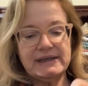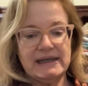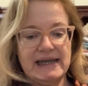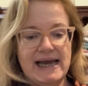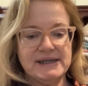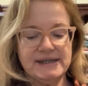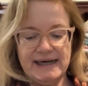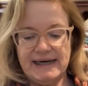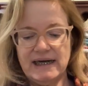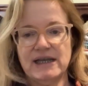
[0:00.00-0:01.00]

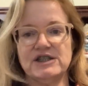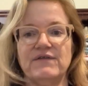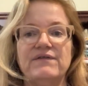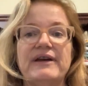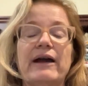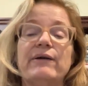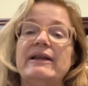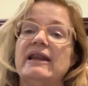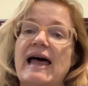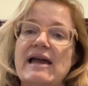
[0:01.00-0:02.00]
elastane. It's a very
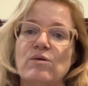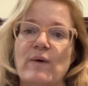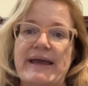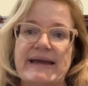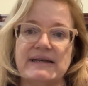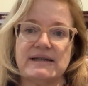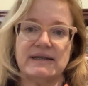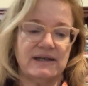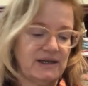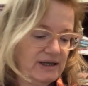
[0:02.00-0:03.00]
lightweight,
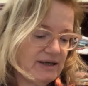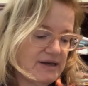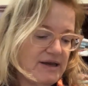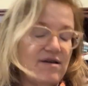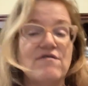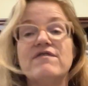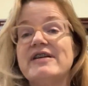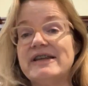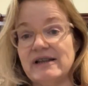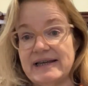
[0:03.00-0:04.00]

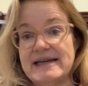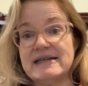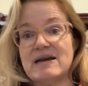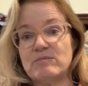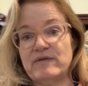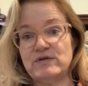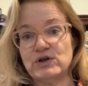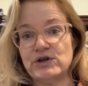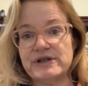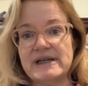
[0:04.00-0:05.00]
fiddly type of
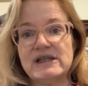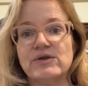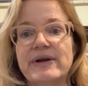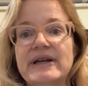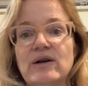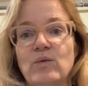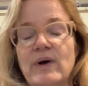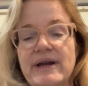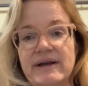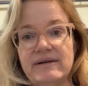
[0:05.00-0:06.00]
jersey, so I didn't
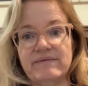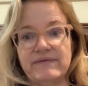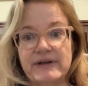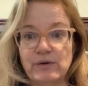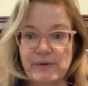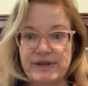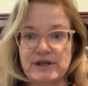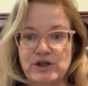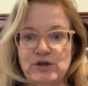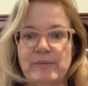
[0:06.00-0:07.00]
want to fiddle with it
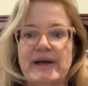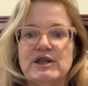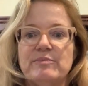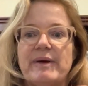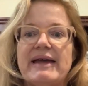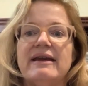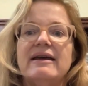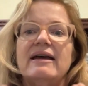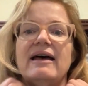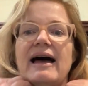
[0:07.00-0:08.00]
too much. But
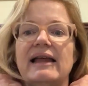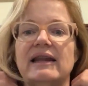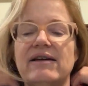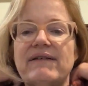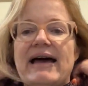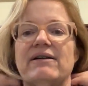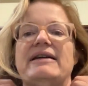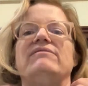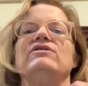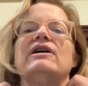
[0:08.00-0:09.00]
I love how,
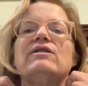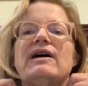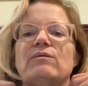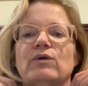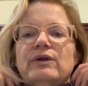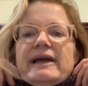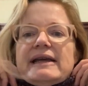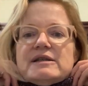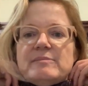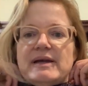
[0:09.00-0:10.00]
even though that roll neck
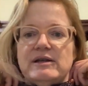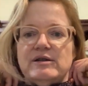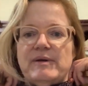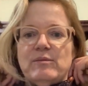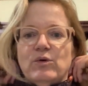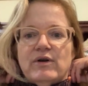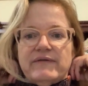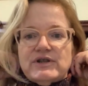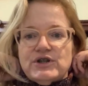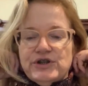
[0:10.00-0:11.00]
is meant to be more of a
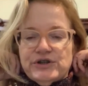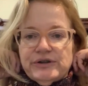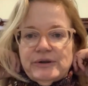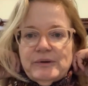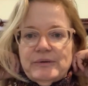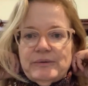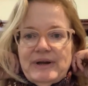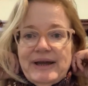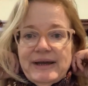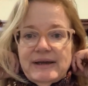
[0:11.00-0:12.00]
turtle
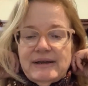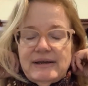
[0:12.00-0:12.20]
neck,